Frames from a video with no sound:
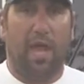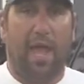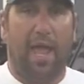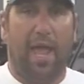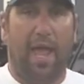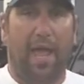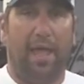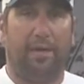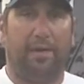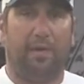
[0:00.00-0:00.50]

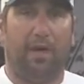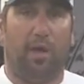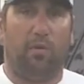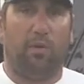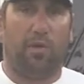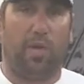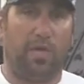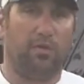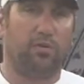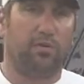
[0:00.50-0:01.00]
And
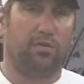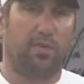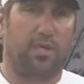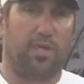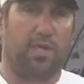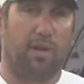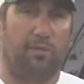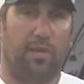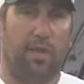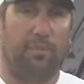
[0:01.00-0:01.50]
what I do is
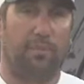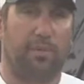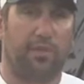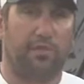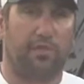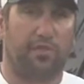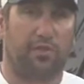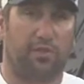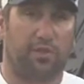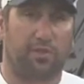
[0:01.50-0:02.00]
I double up on
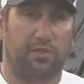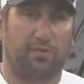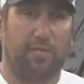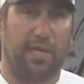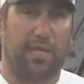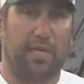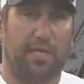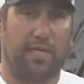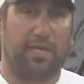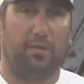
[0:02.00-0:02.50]
the skirt to
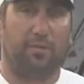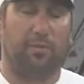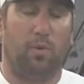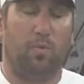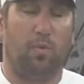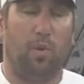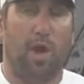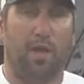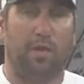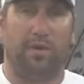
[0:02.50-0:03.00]
make it a little
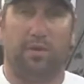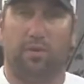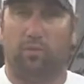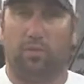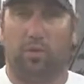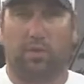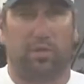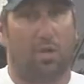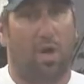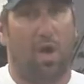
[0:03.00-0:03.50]
bit wider, and
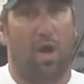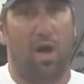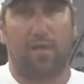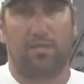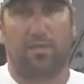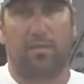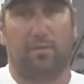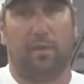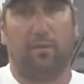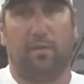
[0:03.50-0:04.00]
it worked
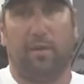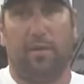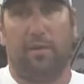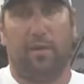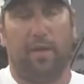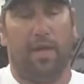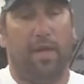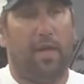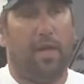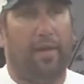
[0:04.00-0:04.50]
awesome. I mean,
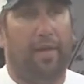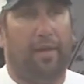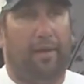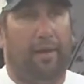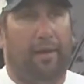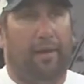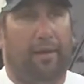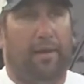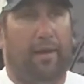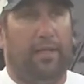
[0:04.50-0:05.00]

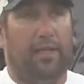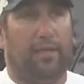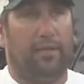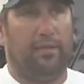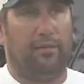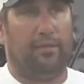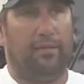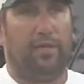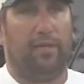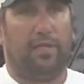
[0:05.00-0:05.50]
I
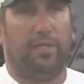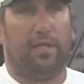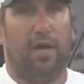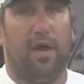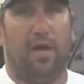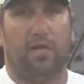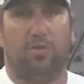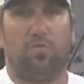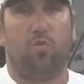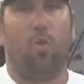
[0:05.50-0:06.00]
literally
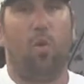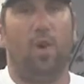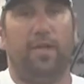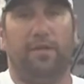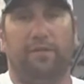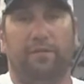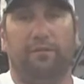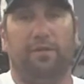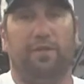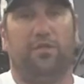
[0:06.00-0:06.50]
caught
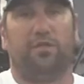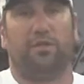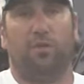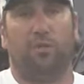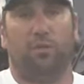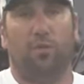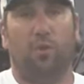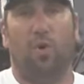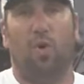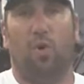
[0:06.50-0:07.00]
20 fish in
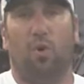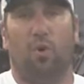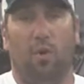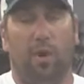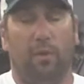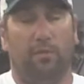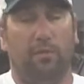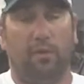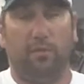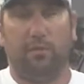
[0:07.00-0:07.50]
a row.
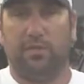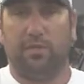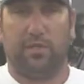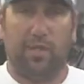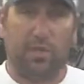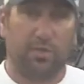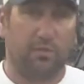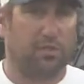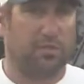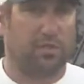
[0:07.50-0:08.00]
I mean,
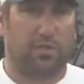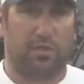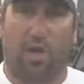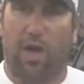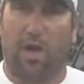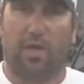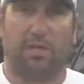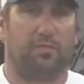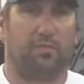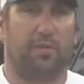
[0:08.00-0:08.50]
it was just
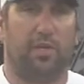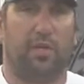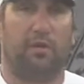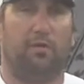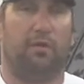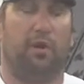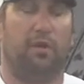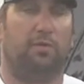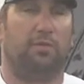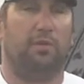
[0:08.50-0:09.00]
awesome and
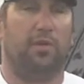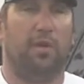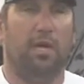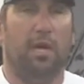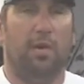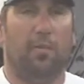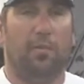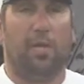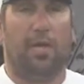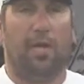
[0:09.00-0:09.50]
incredible.
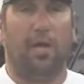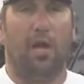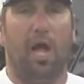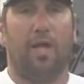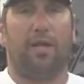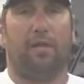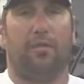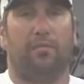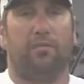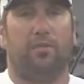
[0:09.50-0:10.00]
But a
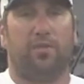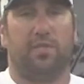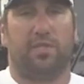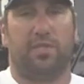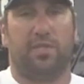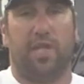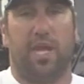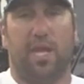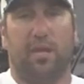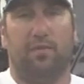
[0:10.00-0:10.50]
lot of them were the
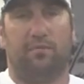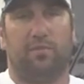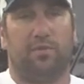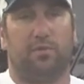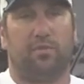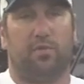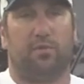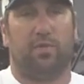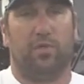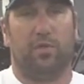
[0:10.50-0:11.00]
same
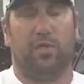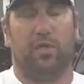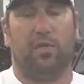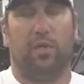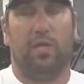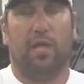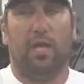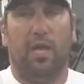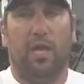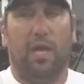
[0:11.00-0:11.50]
sort of
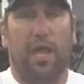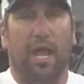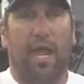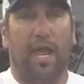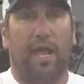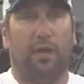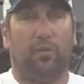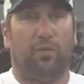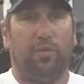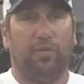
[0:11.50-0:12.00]
deal.
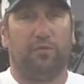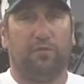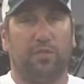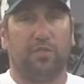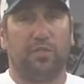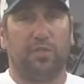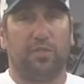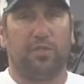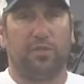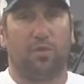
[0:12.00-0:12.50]
And when you're
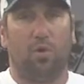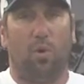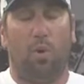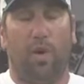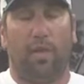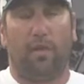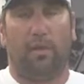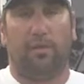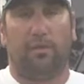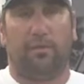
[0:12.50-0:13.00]
fishing as a
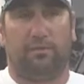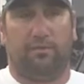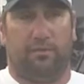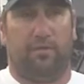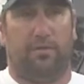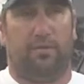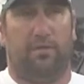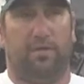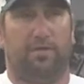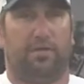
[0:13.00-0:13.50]
co-angler,
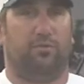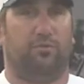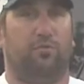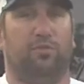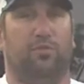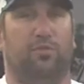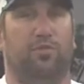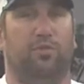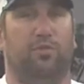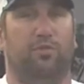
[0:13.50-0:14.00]
that's a
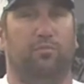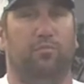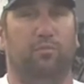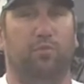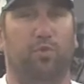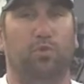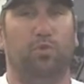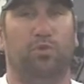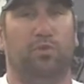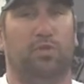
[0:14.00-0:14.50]
real good
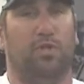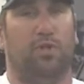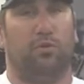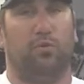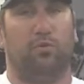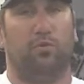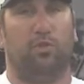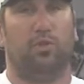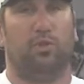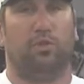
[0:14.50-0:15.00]
boost and a
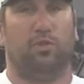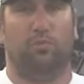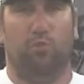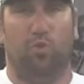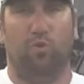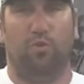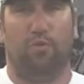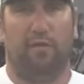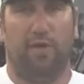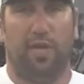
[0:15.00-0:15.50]
real good
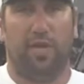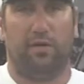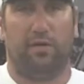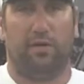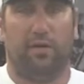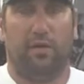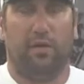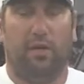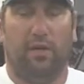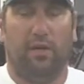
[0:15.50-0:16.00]

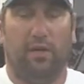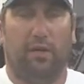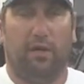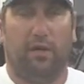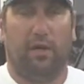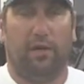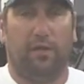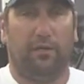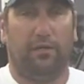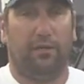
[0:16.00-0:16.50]
motivator,
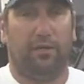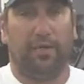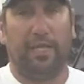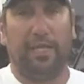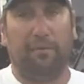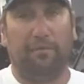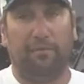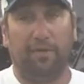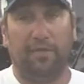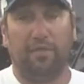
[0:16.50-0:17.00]
to
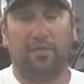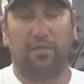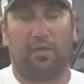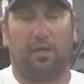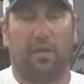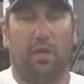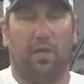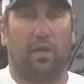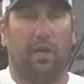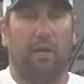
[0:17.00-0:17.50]
keep fishing.
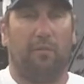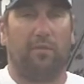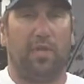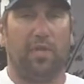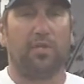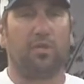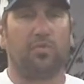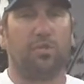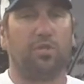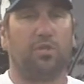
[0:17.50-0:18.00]

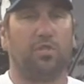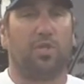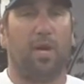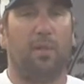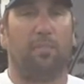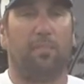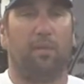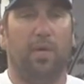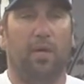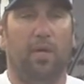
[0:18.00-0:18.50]
Then I switched
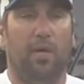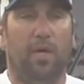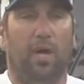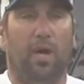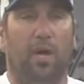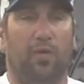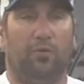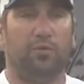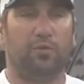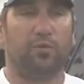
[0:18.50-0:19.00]
up,
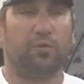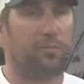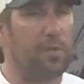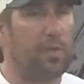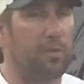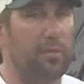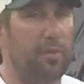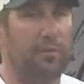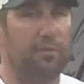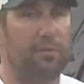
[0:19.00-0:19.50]
threw a
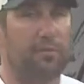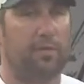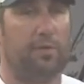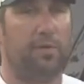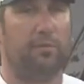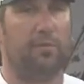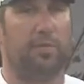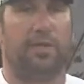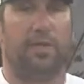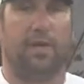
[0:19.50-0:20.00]
spinnerbait for a
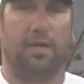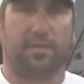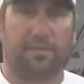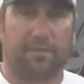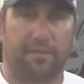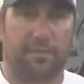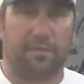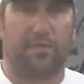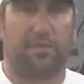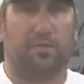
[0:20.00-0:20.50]
little bit, got
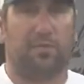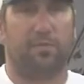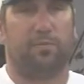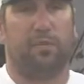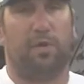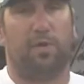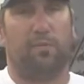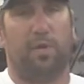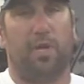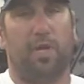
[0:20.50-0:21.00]
some fish on a
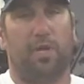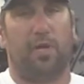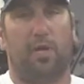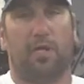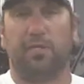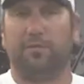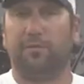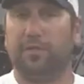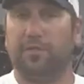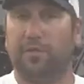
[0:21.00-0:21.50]
spinnerbait,
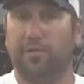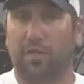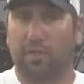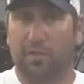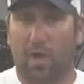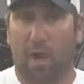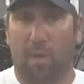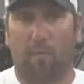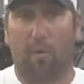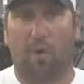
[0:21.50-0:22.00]
got some fish on
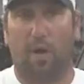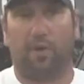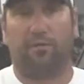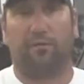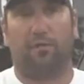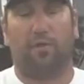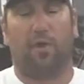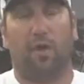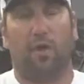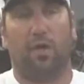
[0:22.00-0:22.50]
a topwater
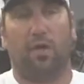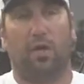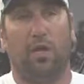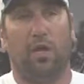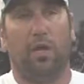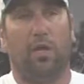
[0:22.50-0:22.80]
frog.